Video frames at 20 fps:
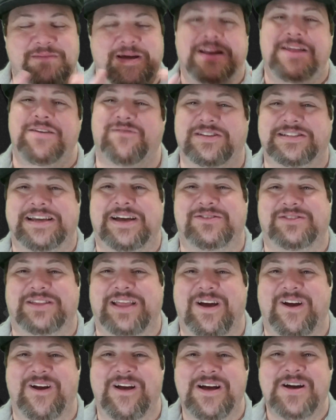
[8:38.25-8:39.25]
Many of us out
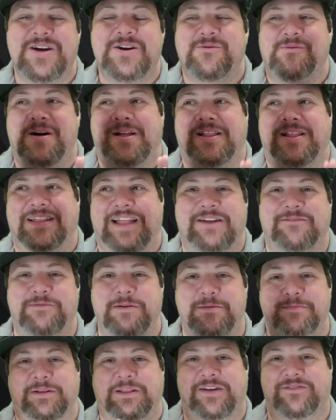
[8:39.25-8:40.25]
there, while a lot of
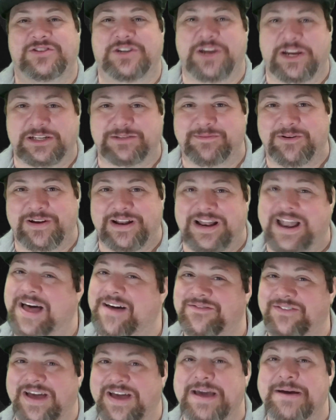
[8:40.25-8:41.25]
people love Shakespeare in
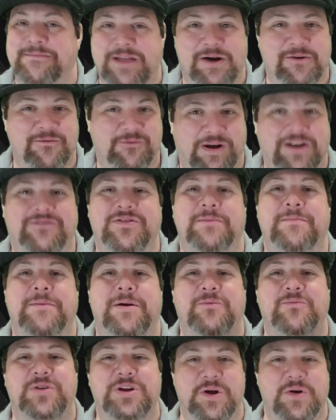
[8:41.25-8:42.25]
Love, I am not one of them,
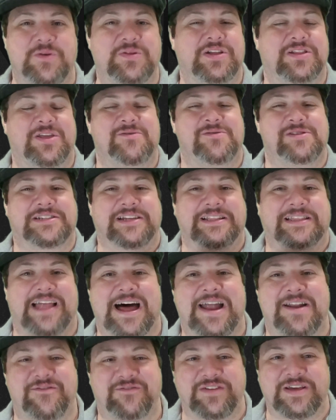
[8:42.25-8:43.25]
and we know that there was a
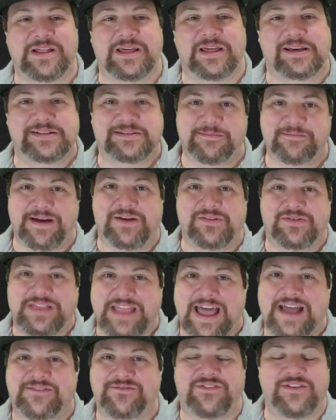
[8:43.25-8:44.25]
lot of feelings about
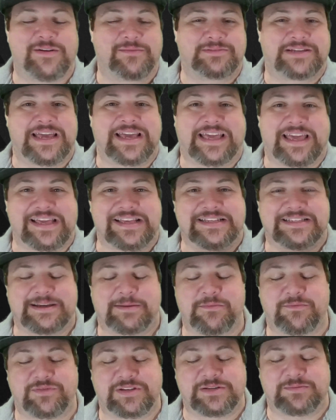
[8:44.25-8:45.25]
that film taking
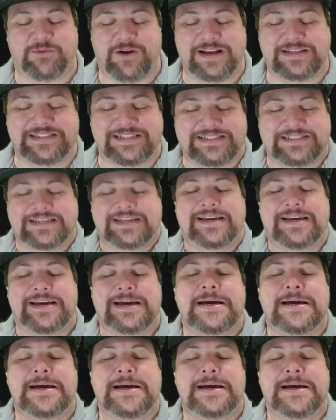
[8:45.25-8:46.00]
some of these prizes.